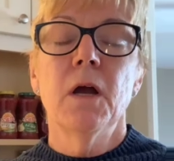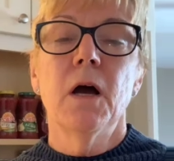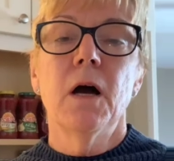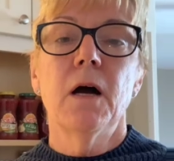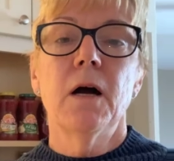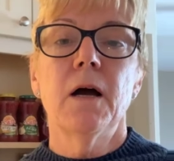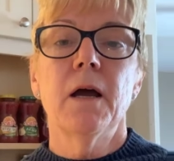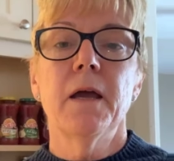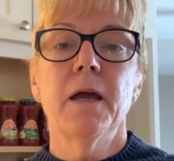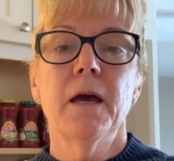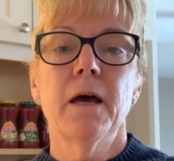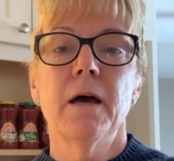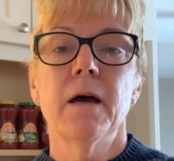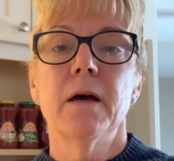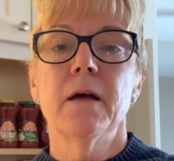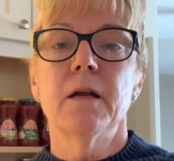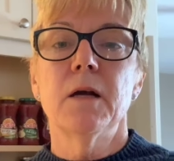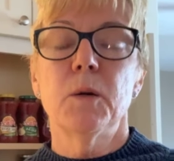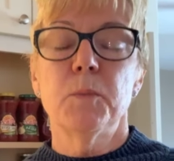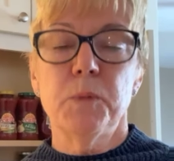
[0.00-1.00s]
I
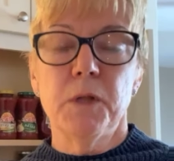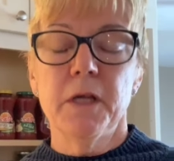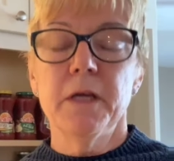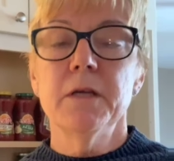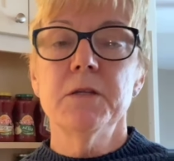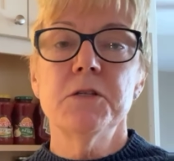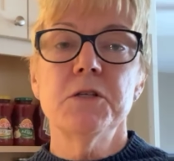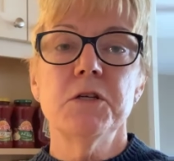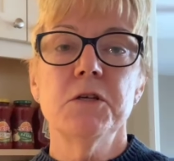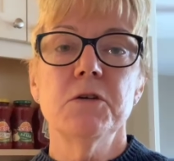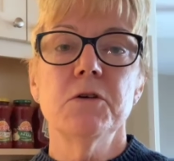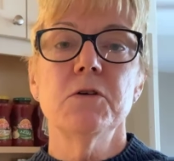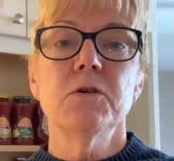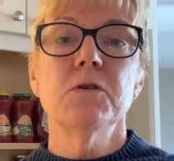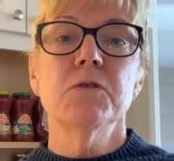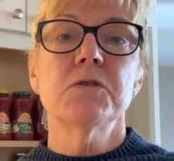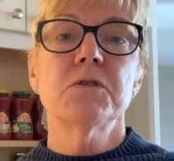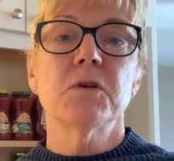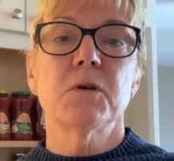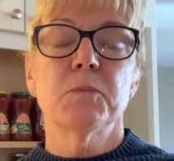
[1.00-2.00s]
had a plan to
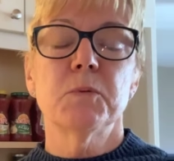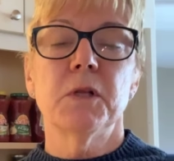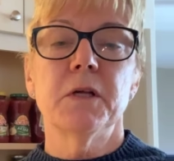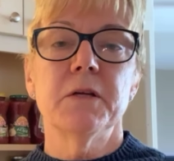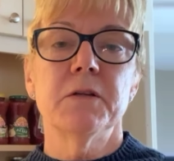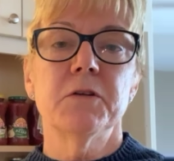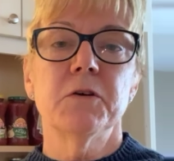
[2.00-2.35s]
use or plan